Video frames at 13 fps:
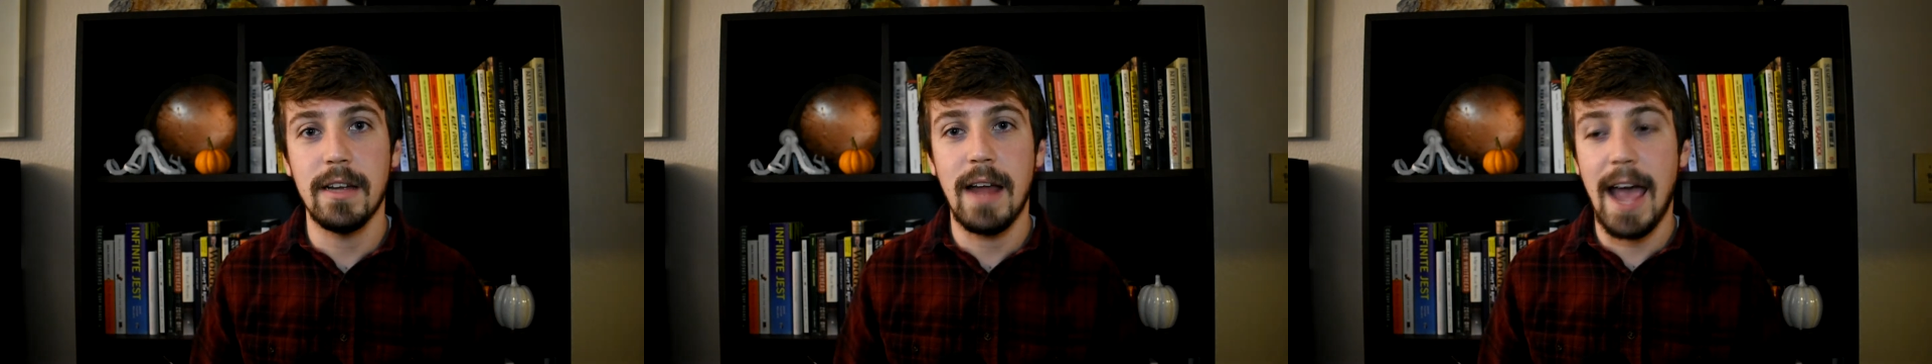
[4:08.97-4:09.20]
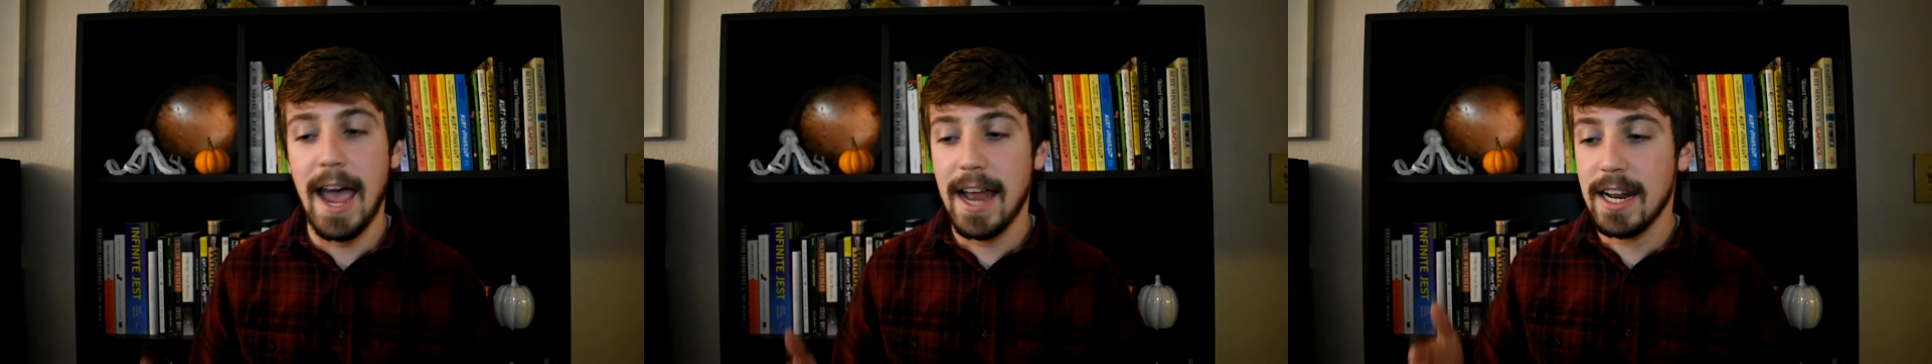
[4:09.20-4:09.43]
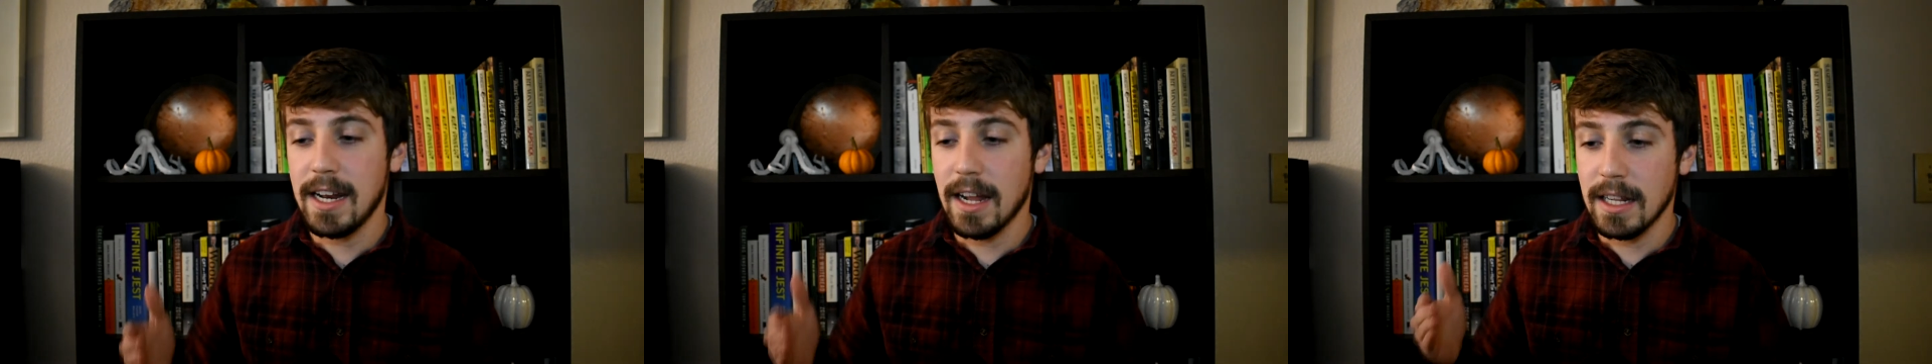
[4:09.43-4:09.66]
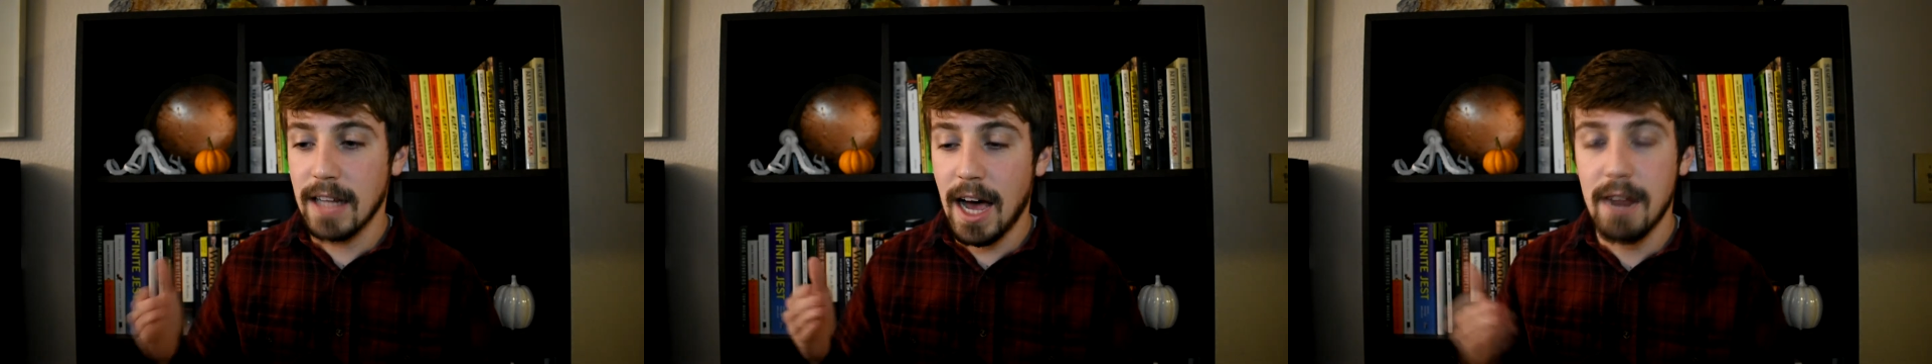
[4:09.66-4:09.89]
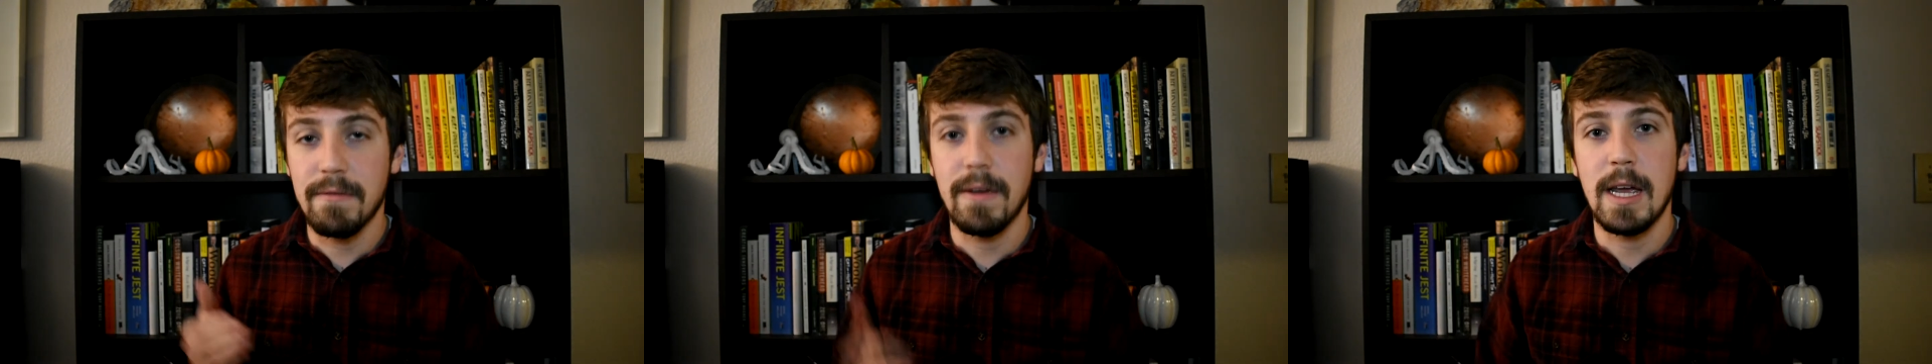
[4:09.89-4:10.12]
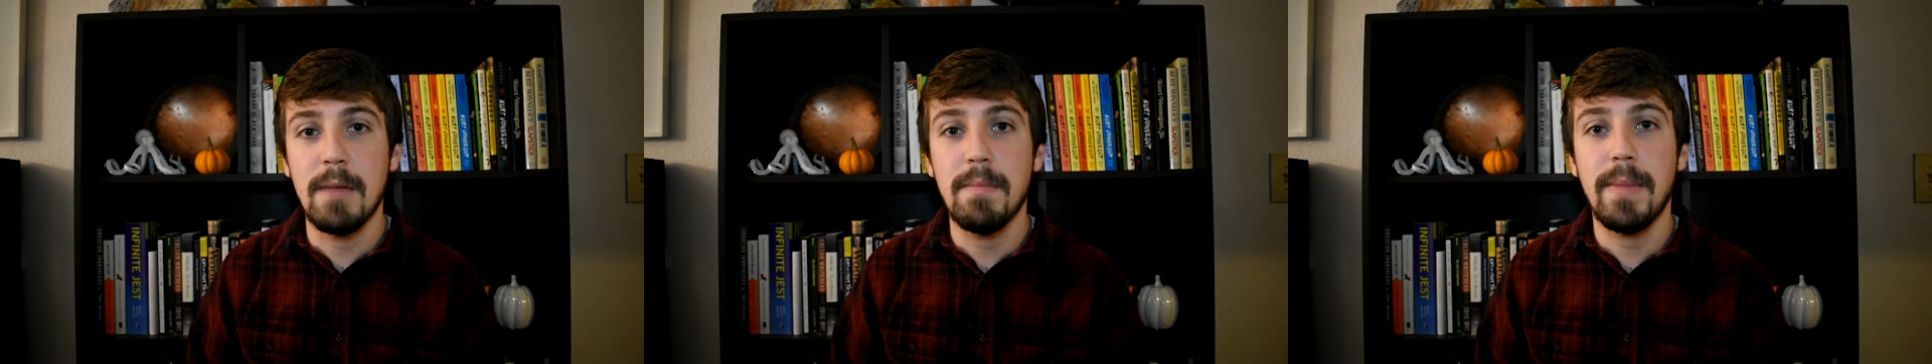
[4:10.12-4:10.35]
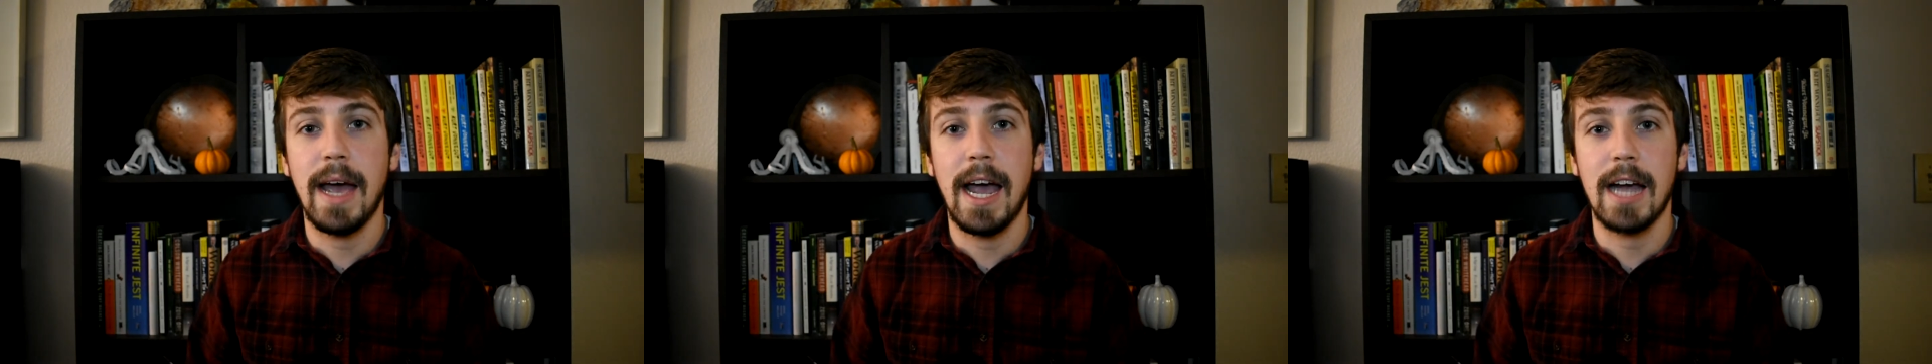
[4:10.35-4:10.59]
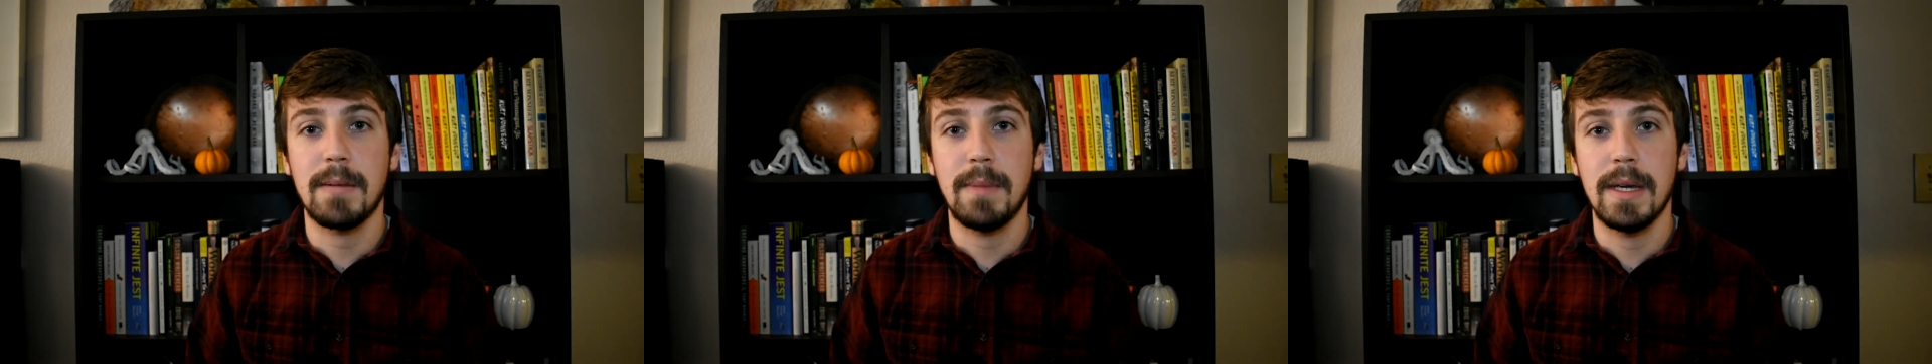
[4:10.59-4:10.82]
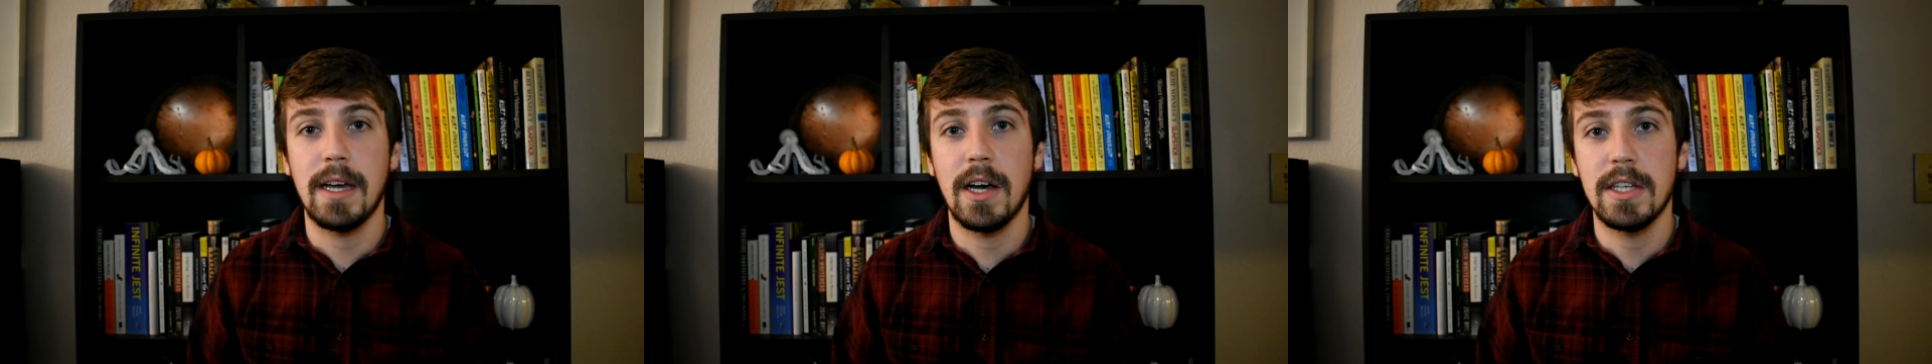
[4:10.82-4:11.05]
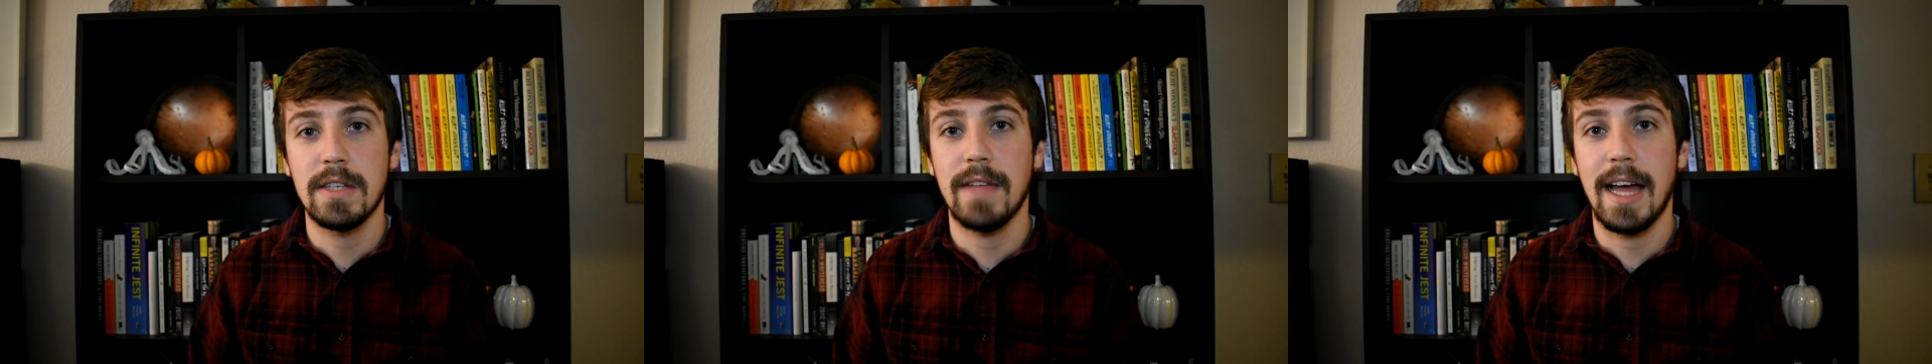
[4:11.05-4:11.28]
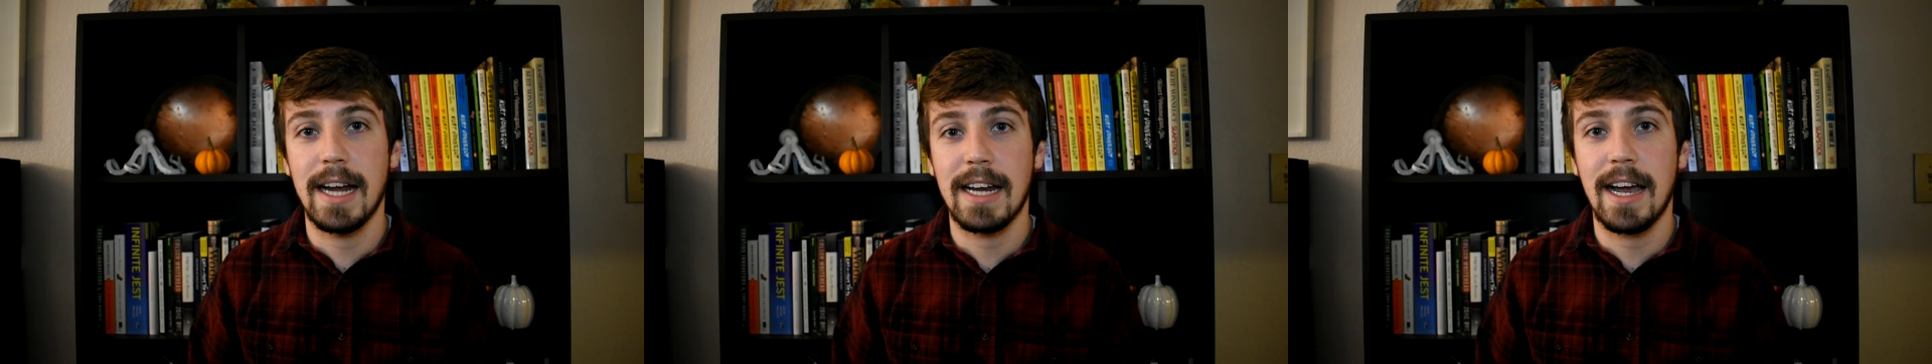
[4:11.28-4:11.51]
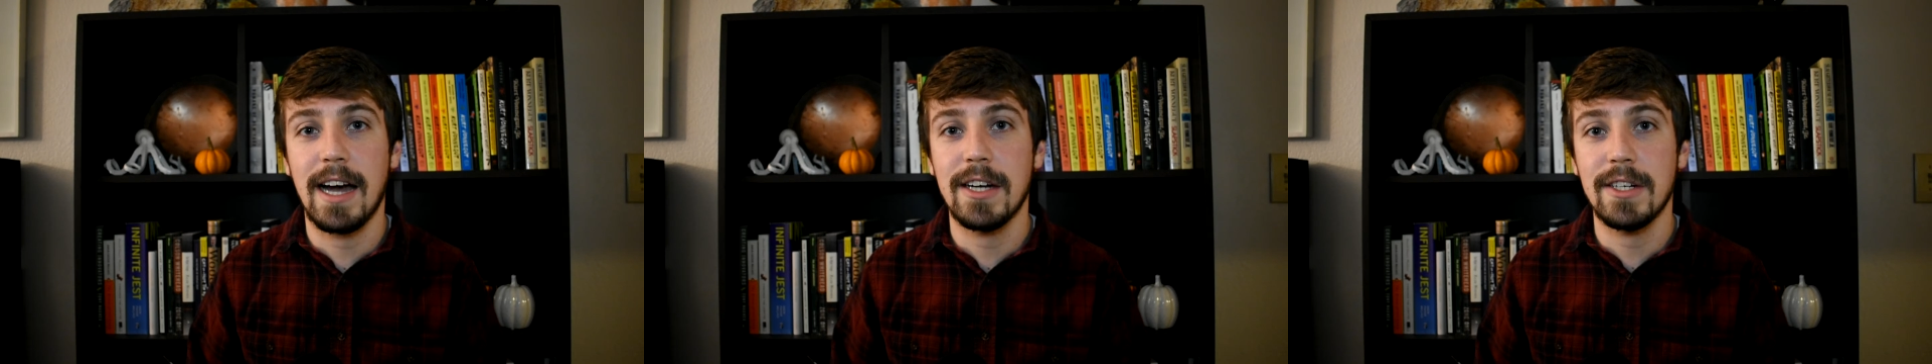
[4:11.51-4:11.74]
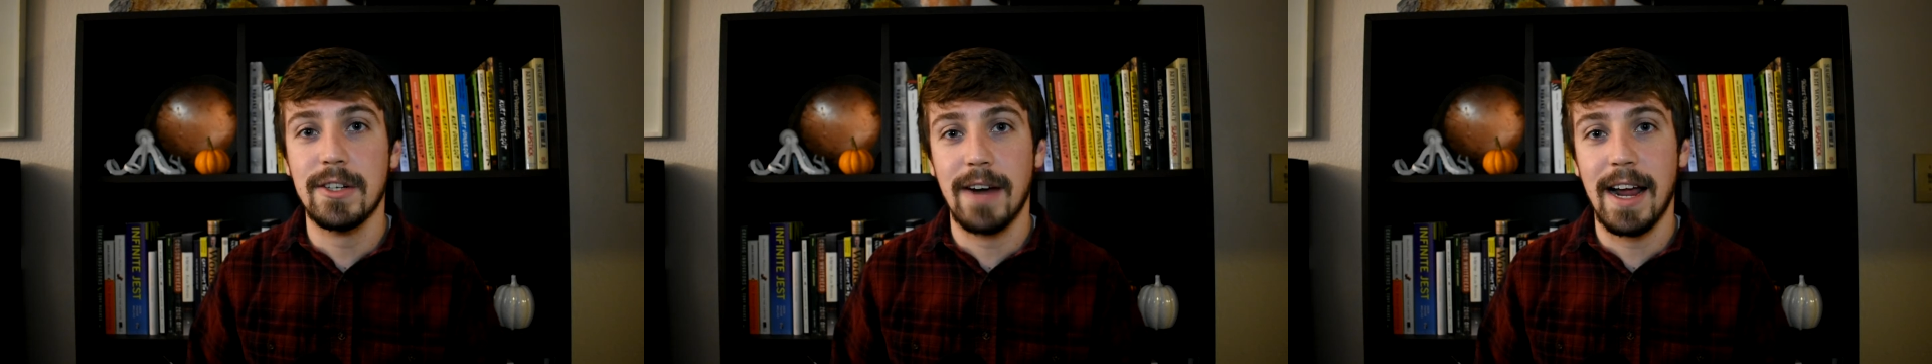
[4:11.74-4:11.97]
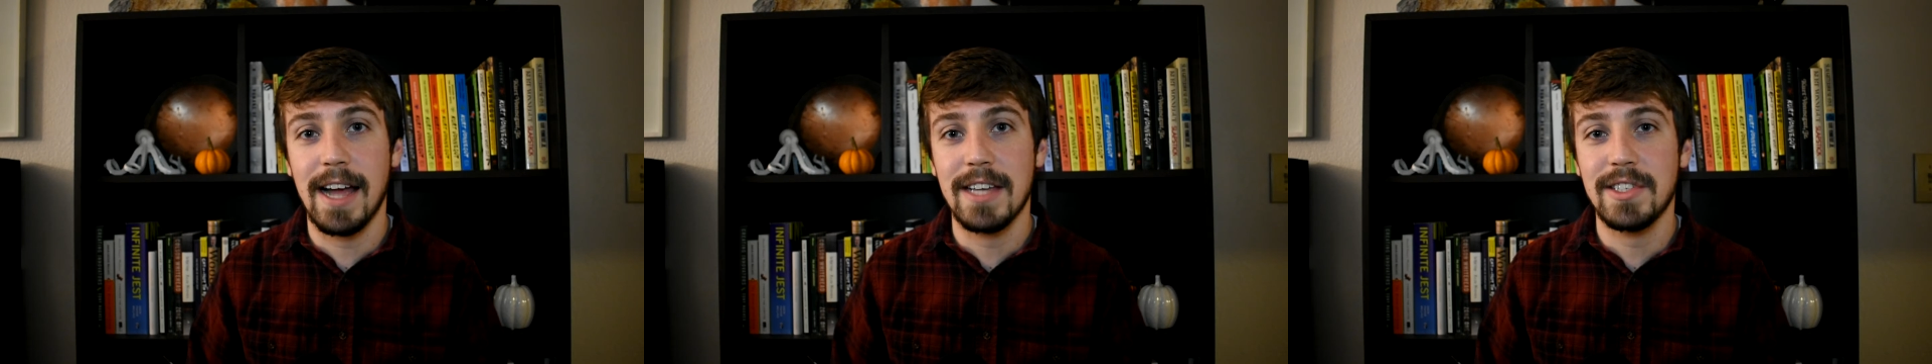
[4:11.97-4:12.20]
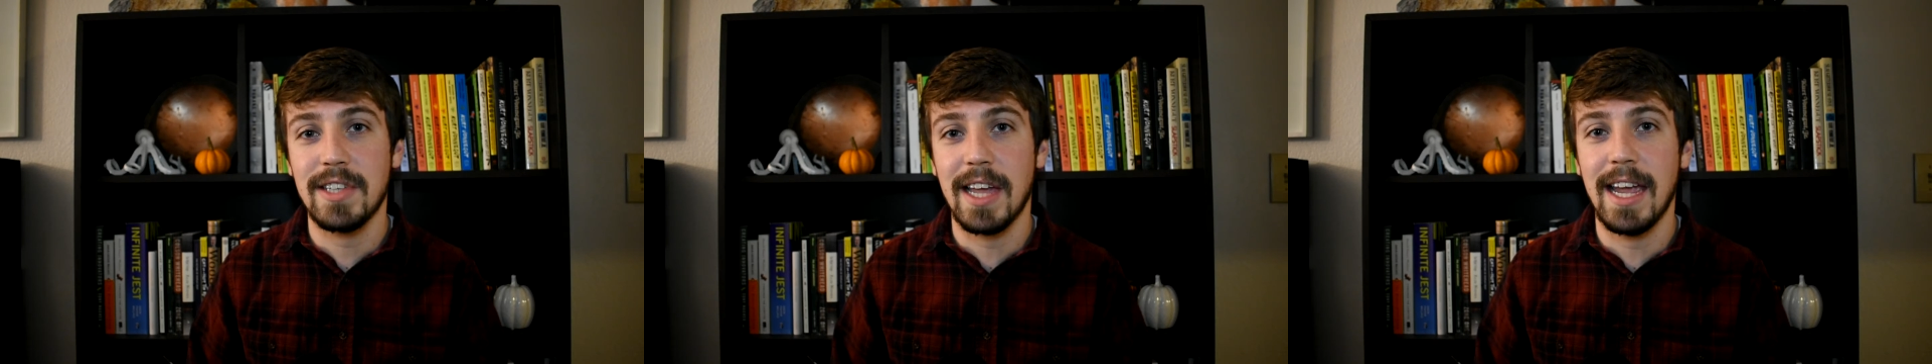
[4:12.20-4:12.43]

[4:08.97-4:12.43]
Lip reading: It added a lot of impact because of that contrast,